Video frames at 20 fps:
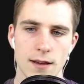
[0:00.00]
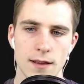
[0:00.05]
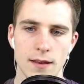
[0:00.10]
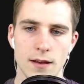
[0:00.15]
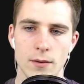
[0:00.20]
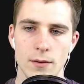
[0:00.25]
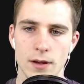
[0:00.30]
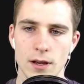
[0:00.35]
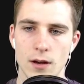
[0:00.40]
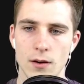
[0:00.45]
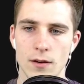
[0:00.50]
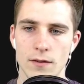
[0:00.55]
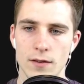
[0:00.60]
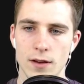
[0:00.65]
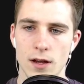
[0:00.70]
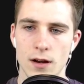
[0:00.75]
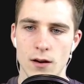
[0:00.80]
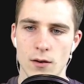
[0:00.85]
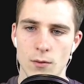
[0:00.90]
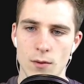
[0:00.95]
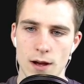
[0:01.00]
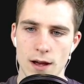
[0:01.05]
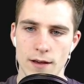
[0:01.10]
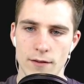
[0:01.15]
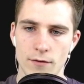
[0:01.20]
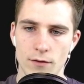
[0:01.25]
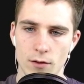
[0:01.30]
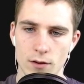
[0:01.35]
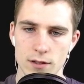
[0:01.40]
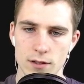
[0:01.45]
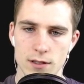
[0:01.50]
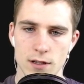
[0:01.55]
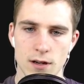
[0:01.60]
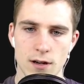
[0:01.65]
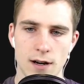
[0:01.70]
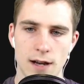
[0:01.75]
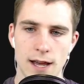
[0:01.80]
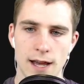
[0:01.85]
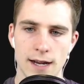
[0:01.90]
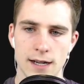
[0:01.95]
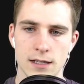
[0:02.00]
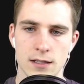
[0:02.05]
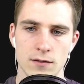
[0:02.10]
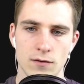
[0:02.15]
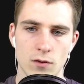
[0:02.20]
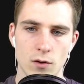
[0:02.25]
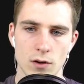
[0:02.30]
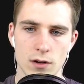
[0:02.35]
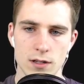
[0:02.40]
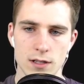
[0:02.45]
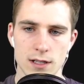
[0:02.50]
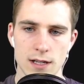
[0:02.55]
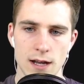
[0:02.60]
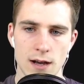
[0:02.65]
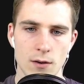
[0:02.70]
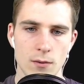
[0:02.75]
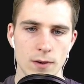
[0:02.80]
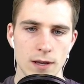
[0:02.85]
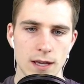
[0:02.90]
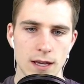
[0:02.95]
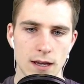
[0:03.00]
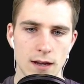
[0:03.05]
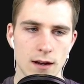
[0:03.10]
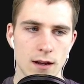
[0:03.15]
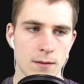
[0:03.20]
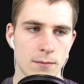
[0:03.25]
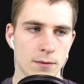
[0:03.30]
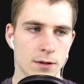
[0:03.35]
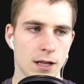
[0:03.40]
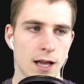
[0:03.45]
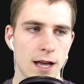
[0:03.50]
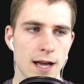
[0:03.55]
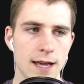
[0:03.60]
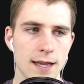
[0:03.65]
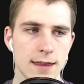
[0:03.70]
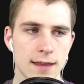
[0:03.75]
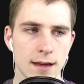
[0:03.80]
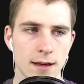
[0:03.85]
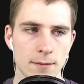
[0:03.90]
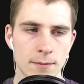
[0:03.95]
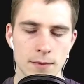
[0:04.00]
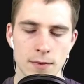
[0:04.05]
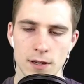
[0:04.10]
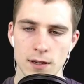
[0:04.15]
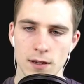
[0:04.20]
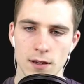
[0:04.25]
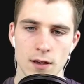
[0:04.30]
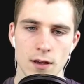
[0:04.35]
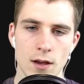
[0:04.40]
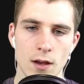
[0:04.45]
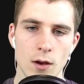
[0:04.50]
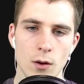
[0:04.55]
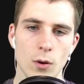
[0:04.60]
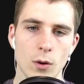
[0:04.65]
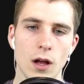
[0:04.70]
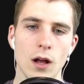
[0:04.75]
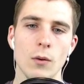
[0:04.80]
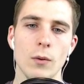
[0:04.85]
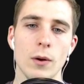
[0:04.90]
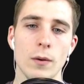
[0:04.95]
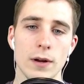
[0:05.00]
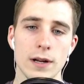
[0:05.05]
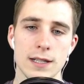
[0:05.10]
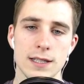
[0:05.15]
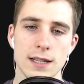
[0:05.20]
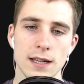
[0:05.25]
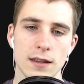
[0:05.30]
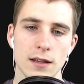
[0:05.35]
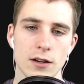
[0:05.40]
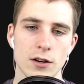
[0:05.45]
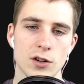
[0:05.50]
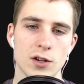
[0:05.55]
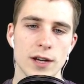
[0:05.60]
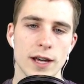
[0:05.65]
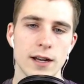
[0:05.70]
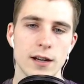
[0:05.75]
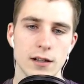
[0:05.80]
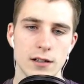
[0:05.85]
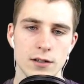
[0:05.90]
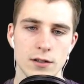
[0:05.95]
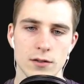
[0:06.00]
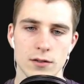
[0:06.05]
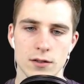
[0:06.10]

There we go. We've got our y force and our x force. Now we can apply them. Well, we want to set the creator too.